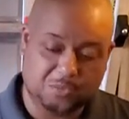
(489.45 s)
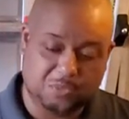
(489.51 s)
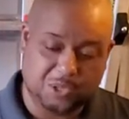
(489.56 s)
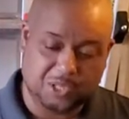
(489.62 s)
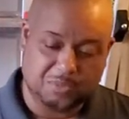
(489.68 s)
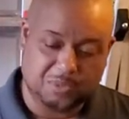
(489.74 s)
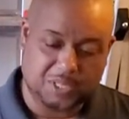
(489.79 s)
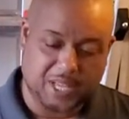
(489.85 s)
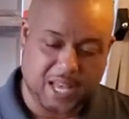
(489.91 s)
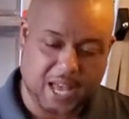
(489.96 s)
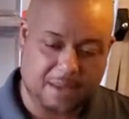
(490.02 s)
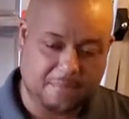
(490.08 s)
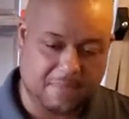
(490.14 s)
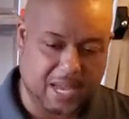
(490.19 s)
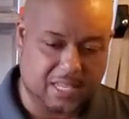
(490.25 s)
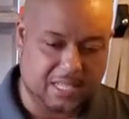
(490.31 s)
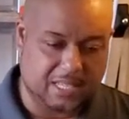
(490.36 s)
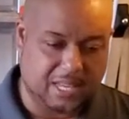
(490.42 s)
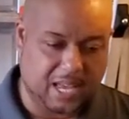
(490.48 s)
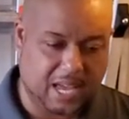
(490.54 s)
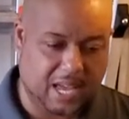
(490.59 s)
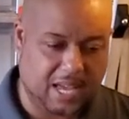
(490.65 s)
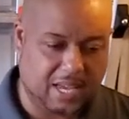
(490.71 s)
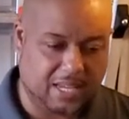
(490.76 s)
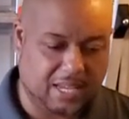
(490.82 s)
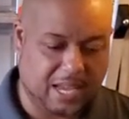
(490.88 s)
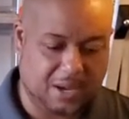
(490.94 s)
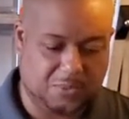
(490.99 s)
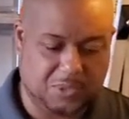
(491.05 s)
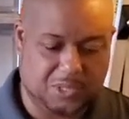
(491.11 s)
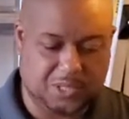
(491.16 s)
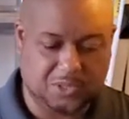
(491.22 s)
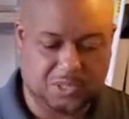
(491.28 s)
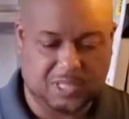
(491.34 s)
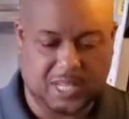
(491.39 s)
put them side by side, I
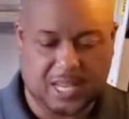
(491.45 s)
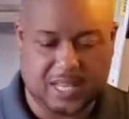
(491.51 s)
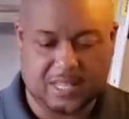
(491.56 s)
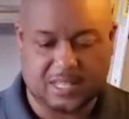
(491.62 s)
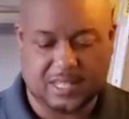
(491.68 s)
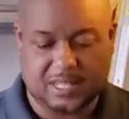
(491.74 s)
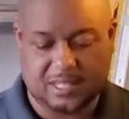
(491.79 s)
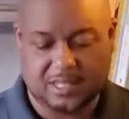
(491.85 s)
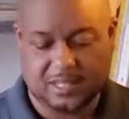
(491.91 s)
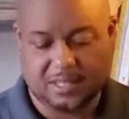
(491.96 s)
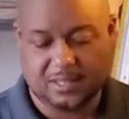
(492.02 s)
will say that